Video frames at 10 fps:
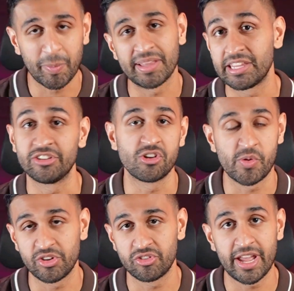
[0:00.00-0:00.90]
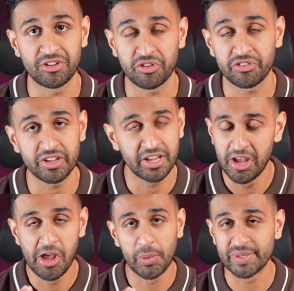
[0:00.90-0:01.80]
my lead generation agency.
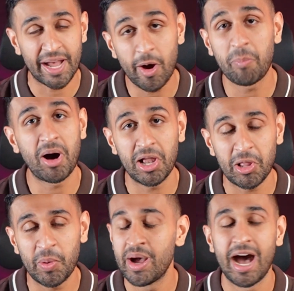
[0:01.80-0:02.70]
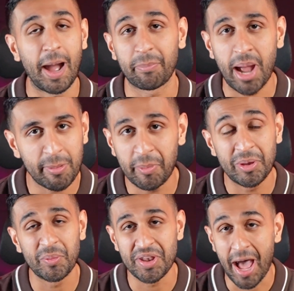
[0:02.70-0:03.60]
Without Apollo, I
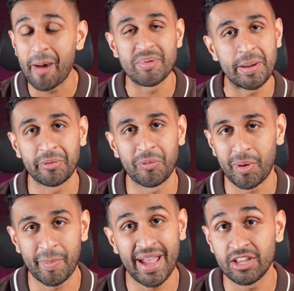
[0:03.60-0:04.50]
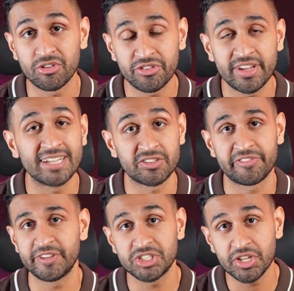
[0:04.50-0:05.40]
probably would not be able to run my agency as
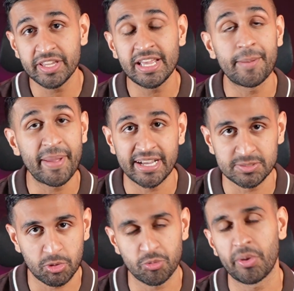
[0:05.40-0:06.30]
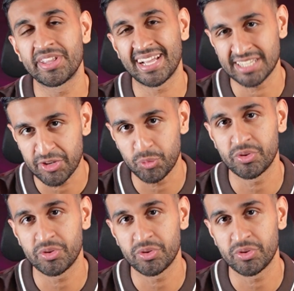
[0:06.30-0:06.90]
efficiently and make as much money as I do